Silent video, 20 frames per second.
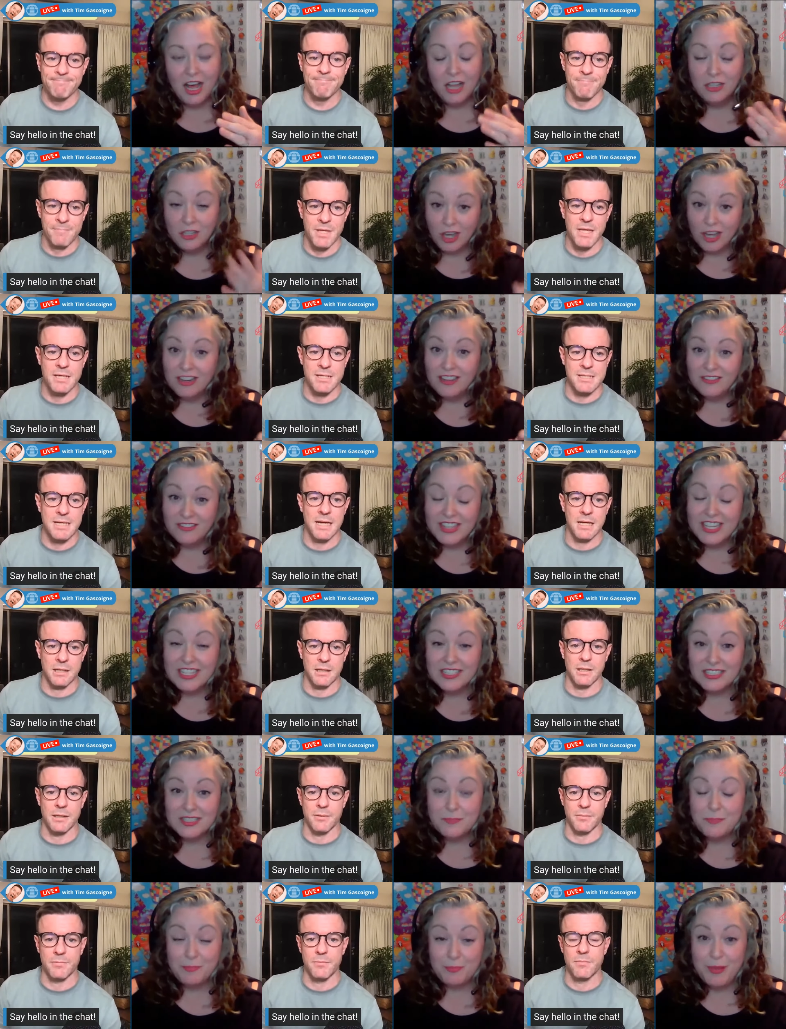Speaker 1: a lot exactly. of
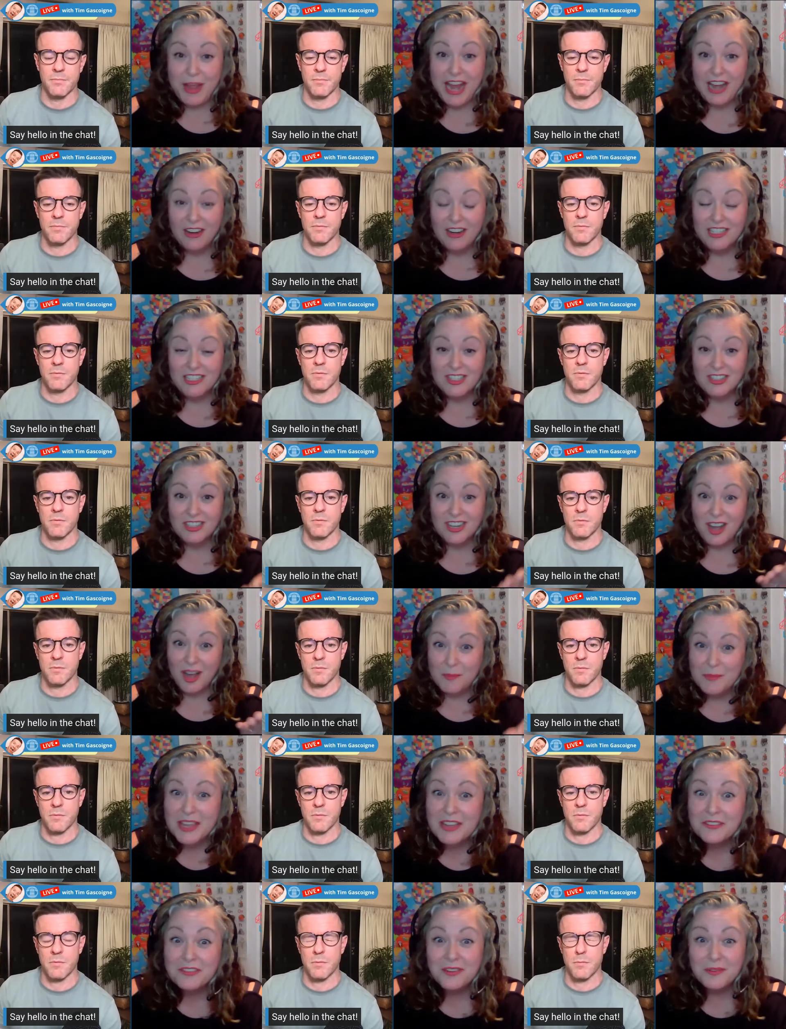these parents are
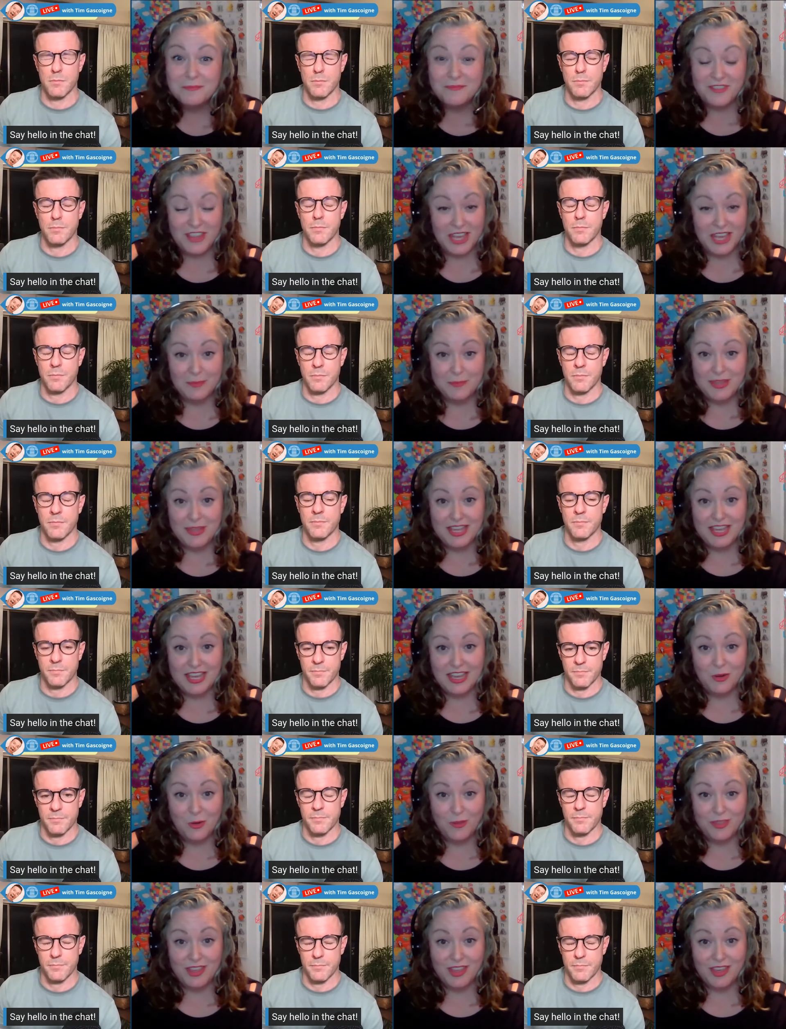coming from VIP
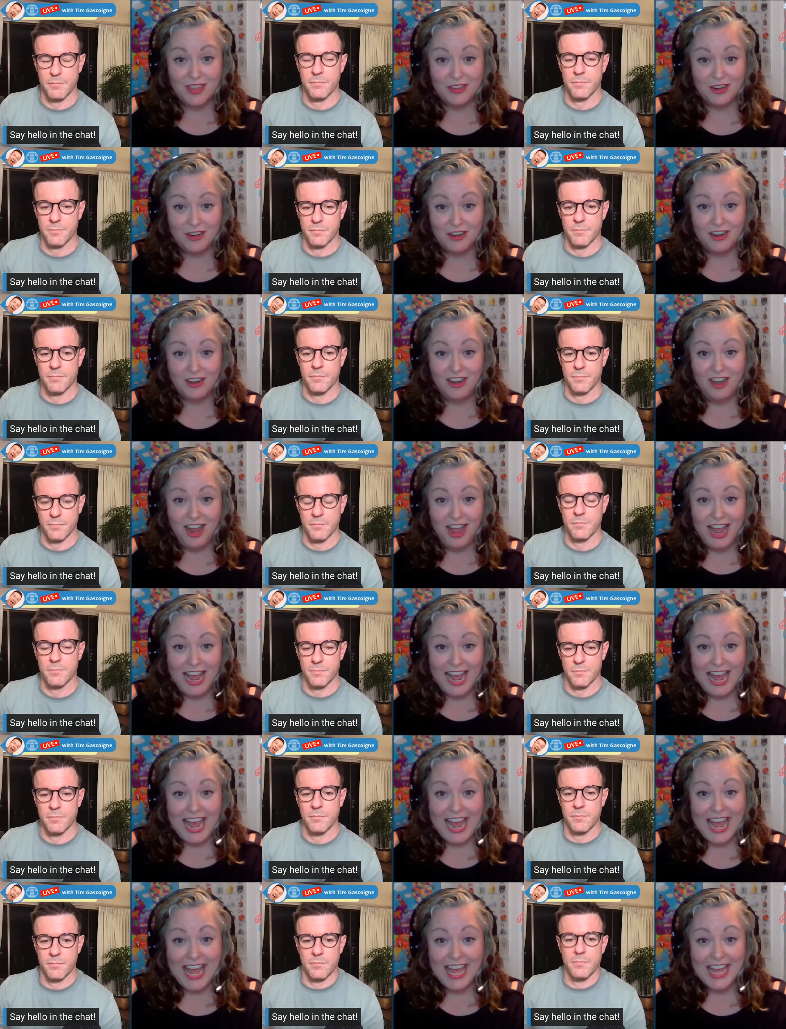Kid or the other,
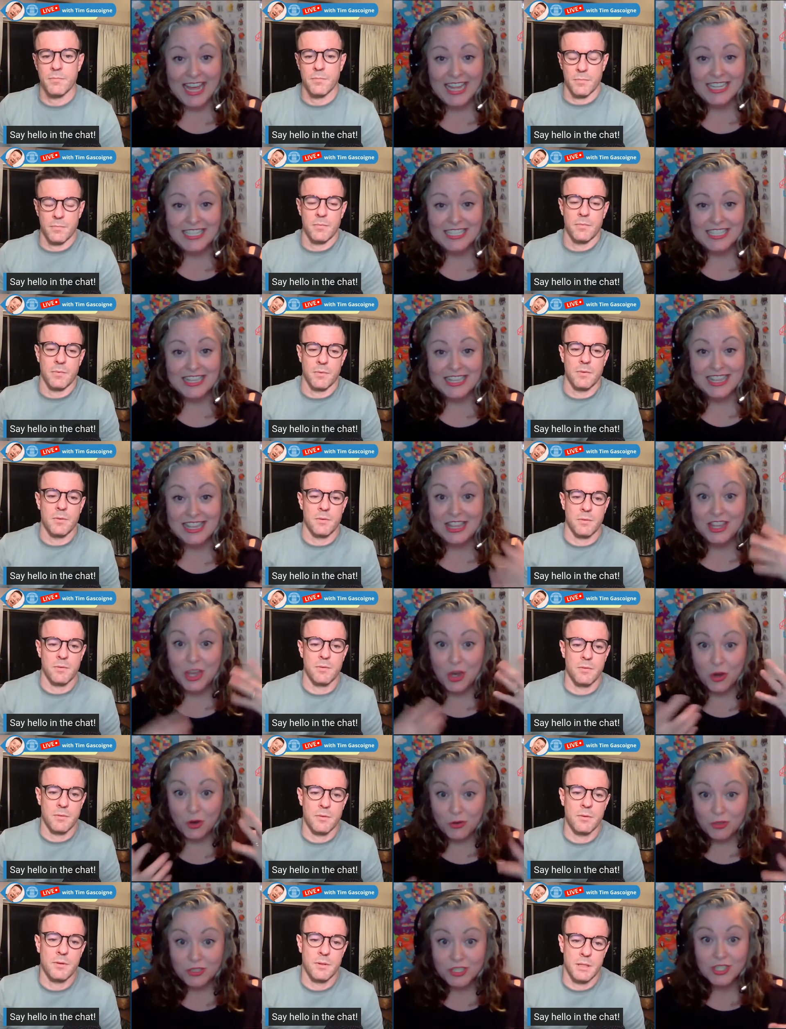and
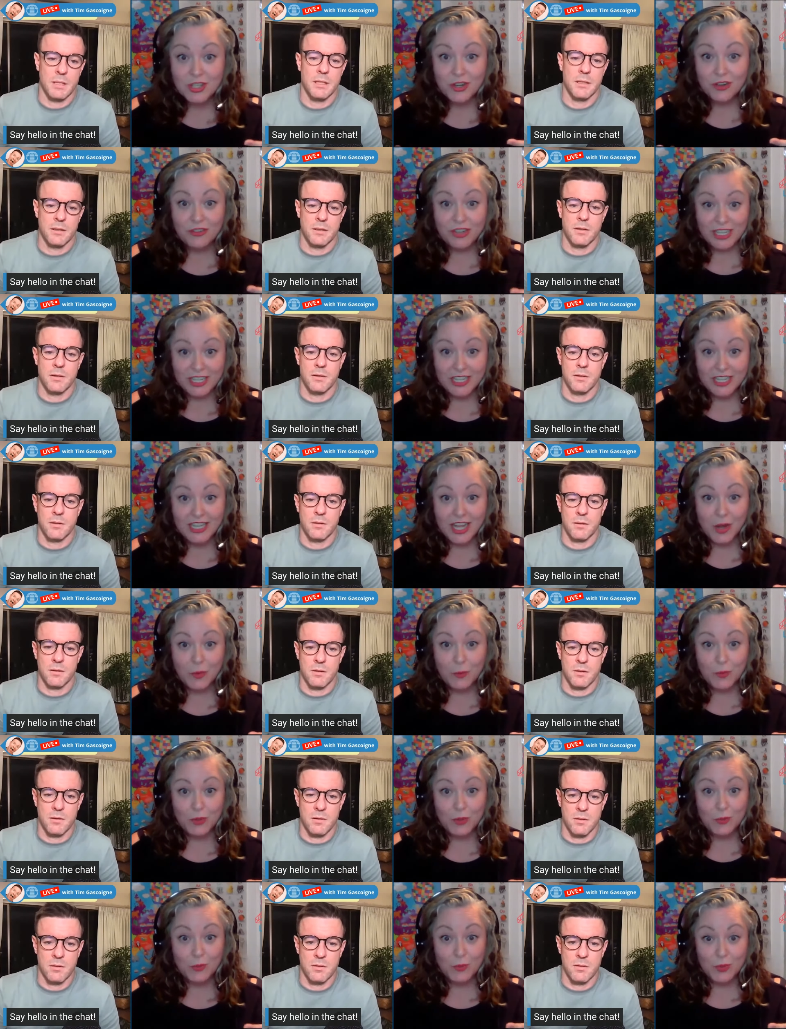those curricula
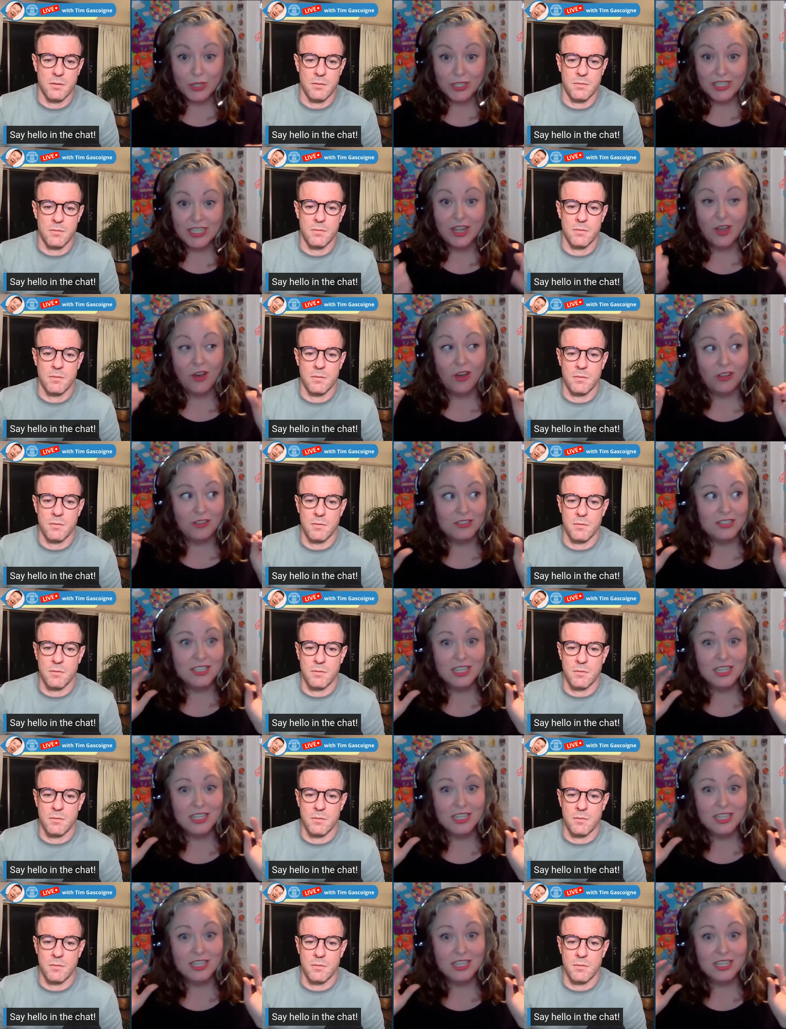were really all